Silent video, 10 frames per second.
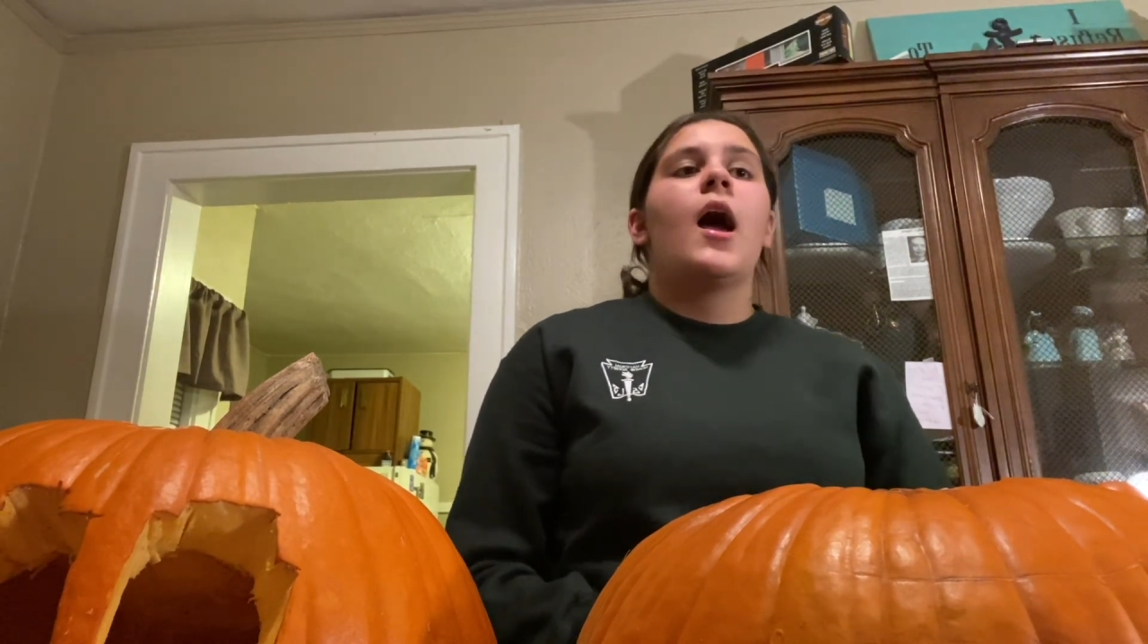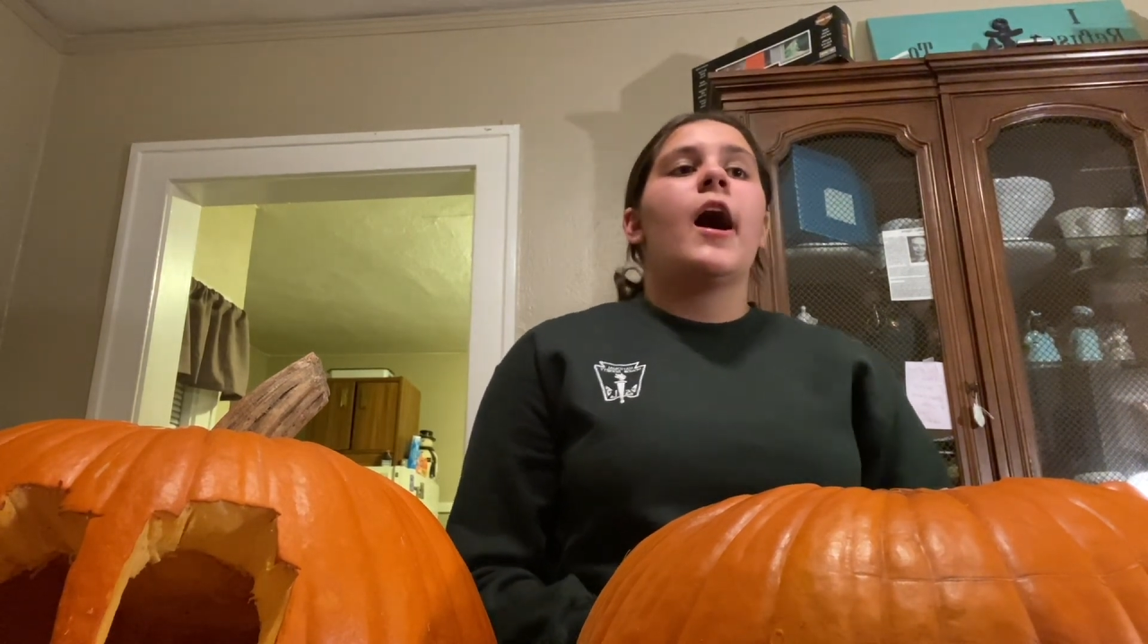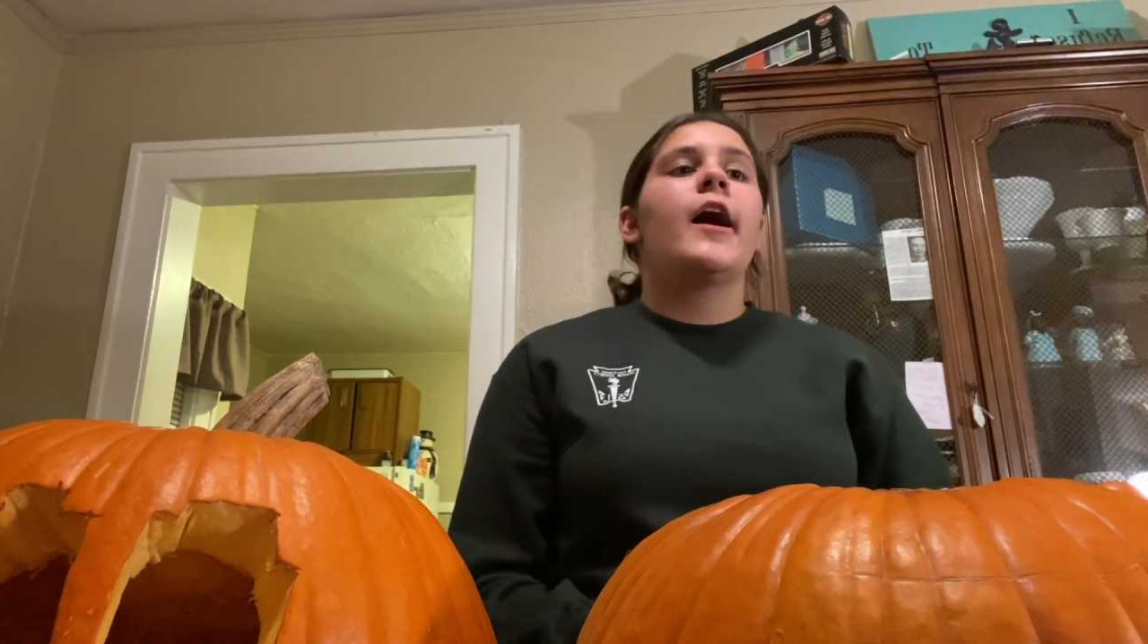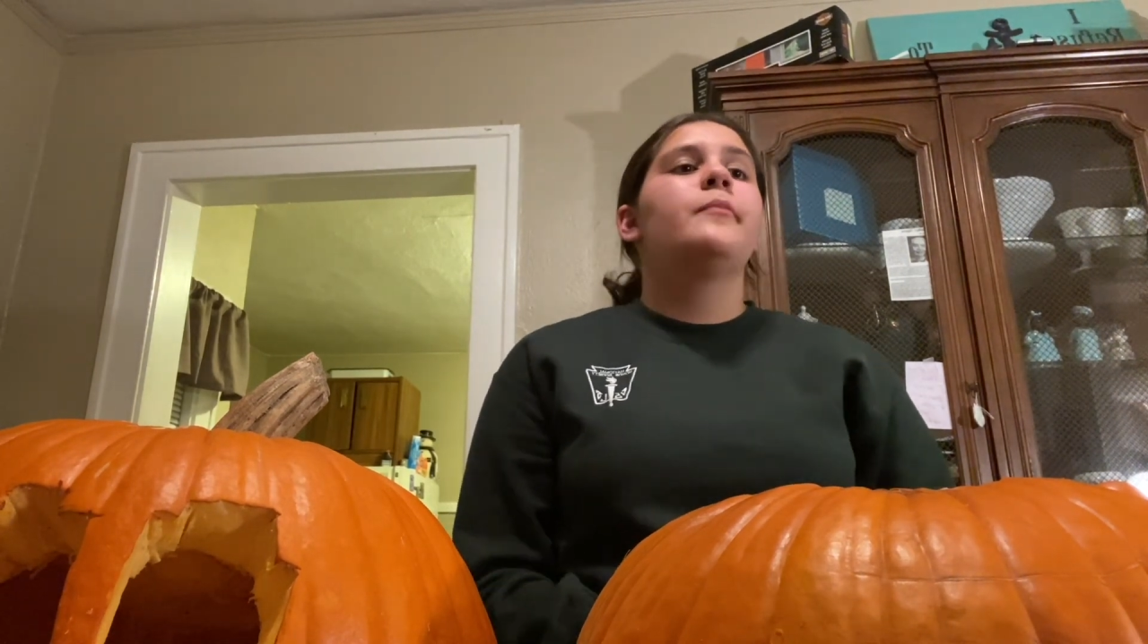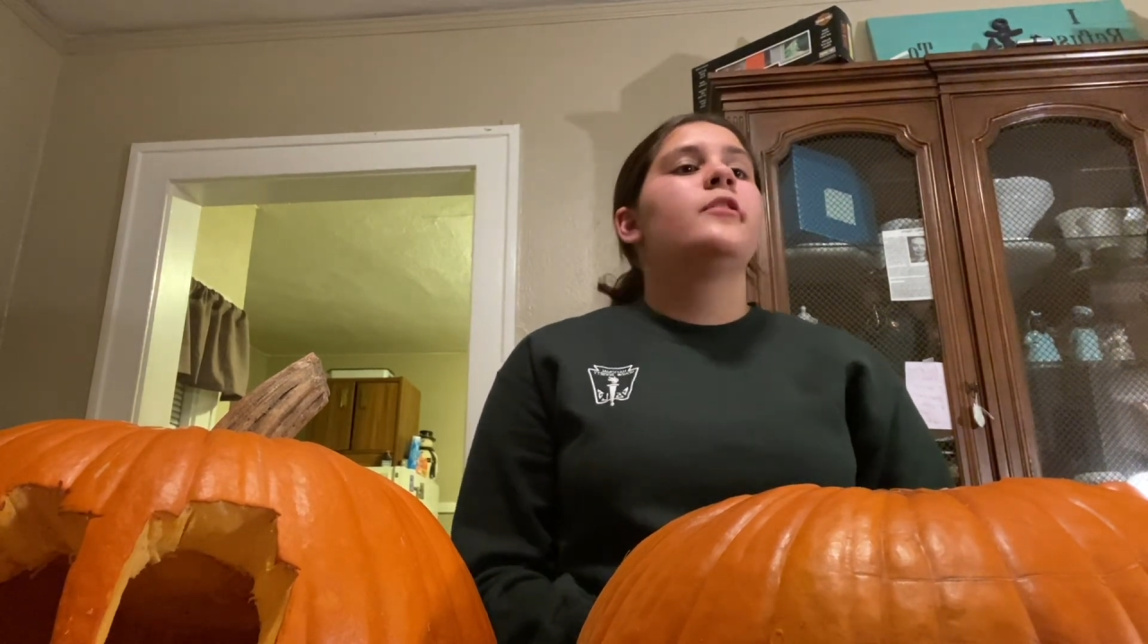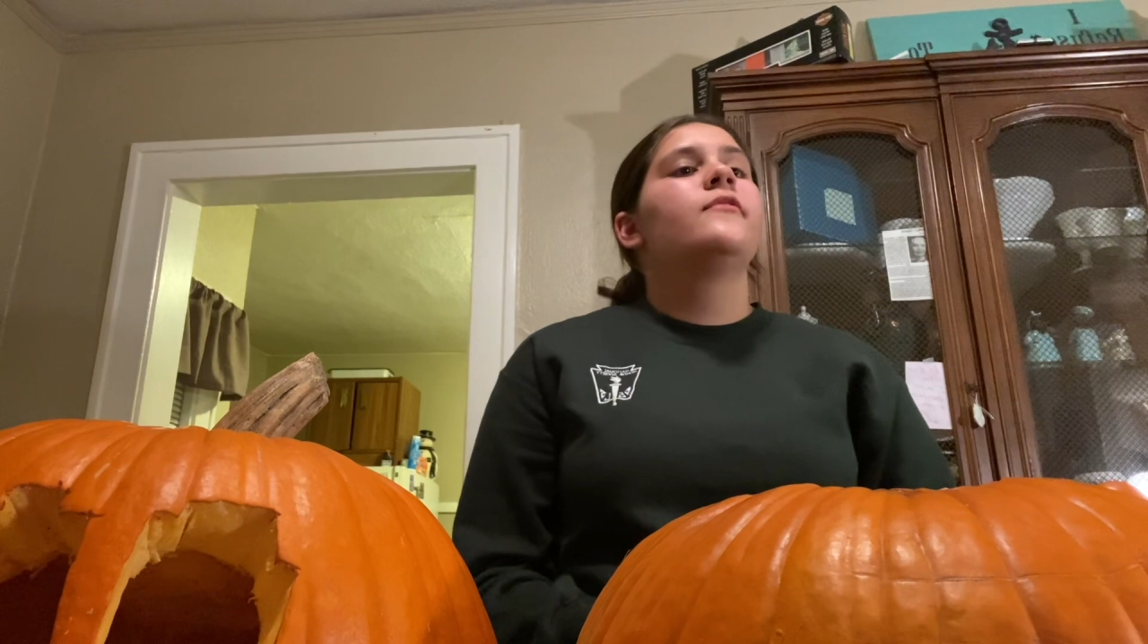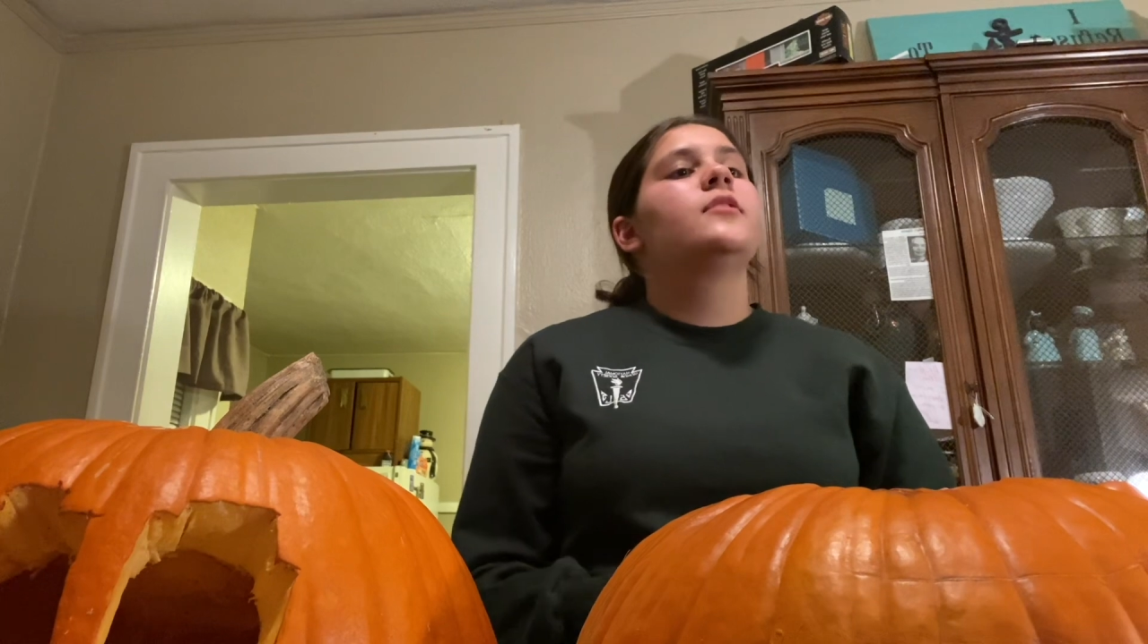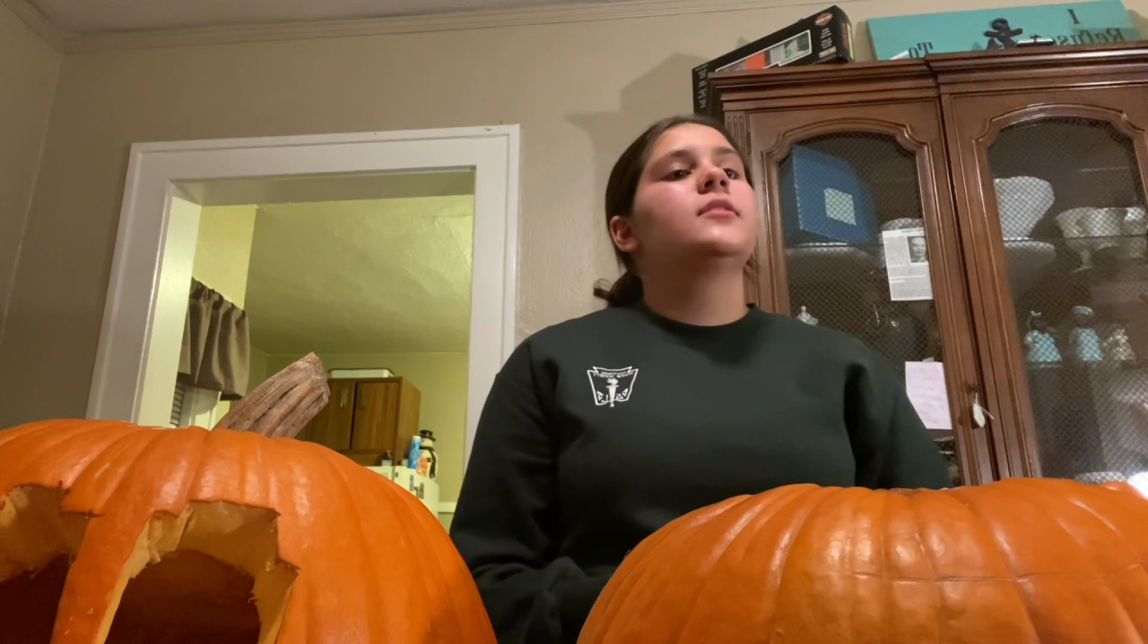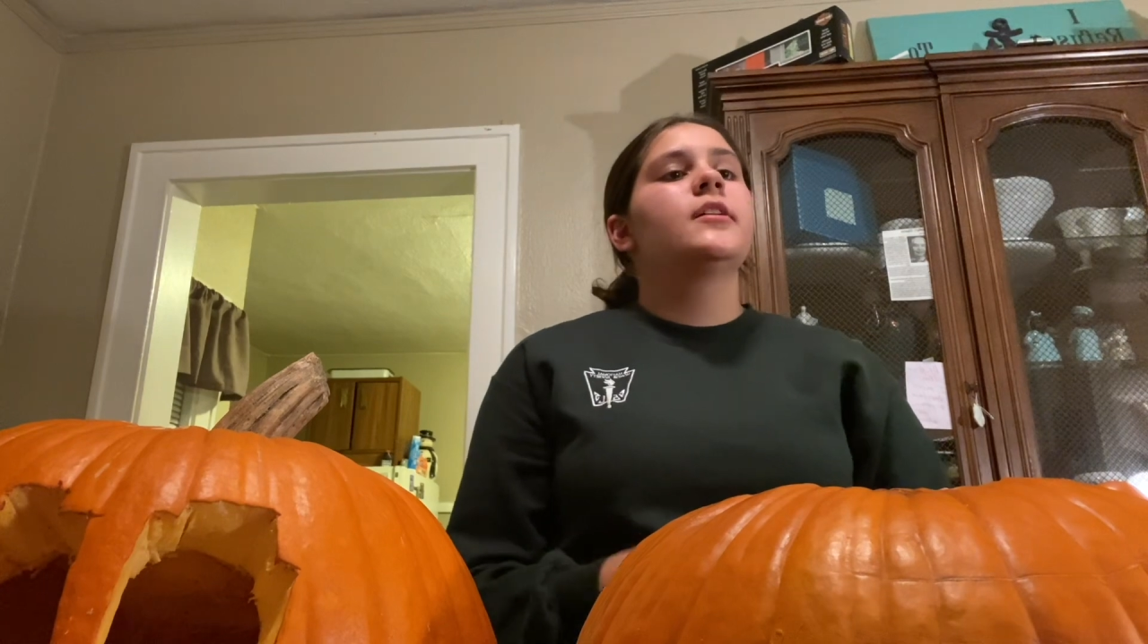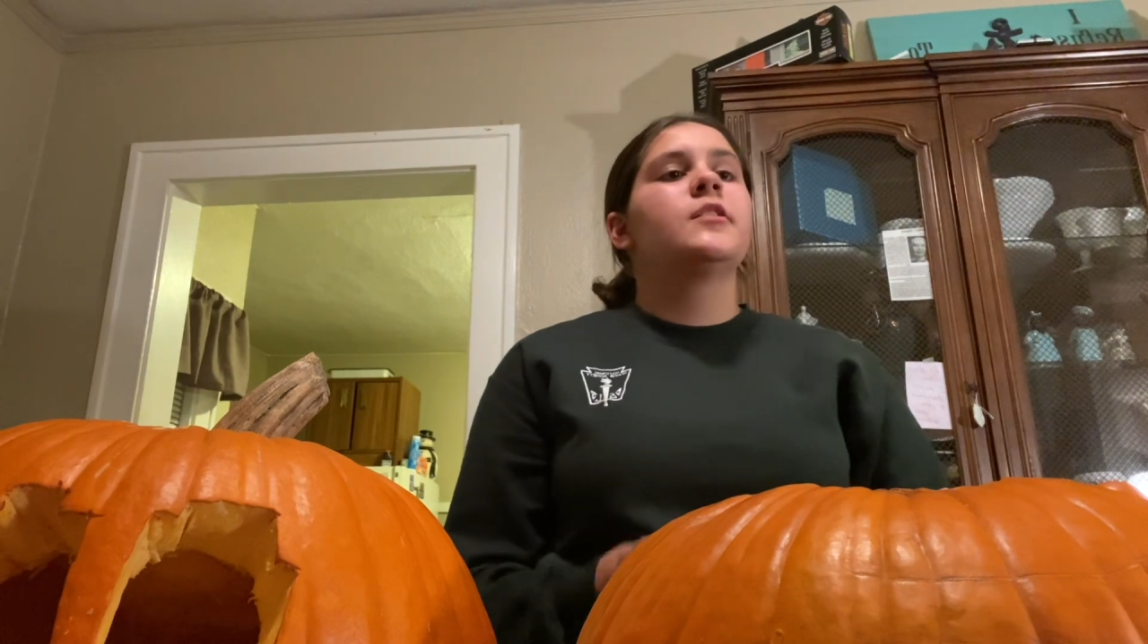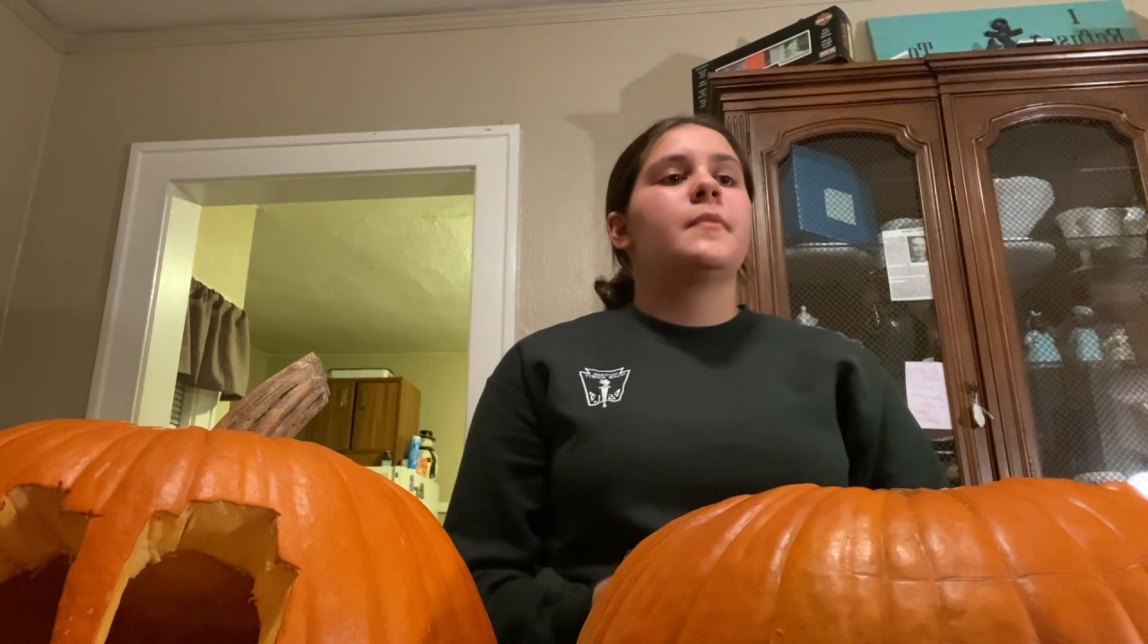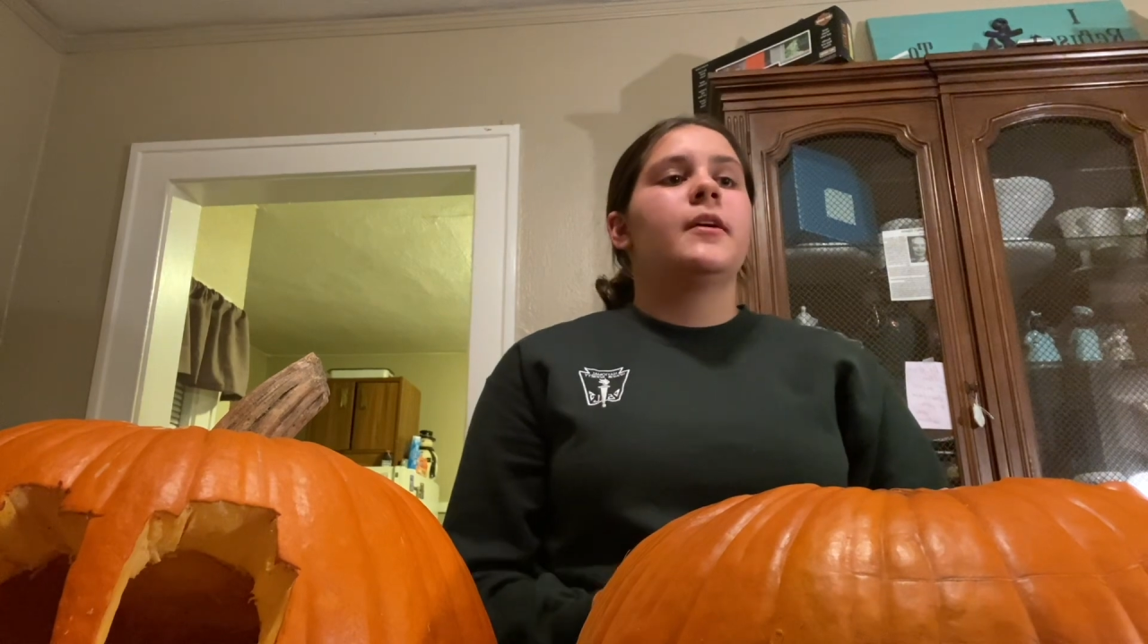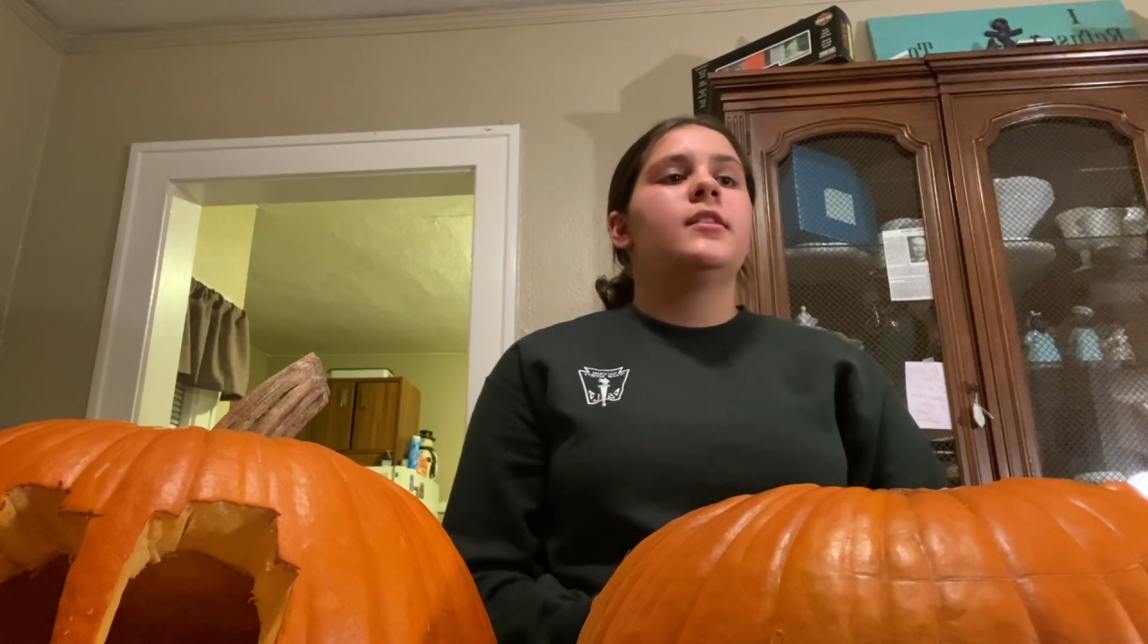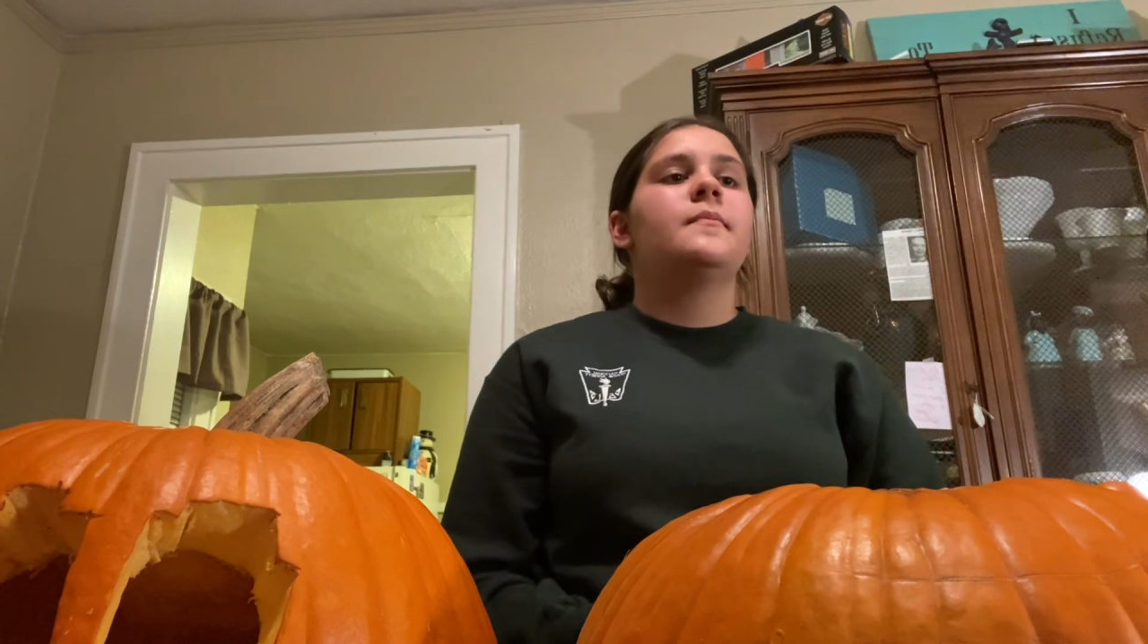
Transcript: I previously explained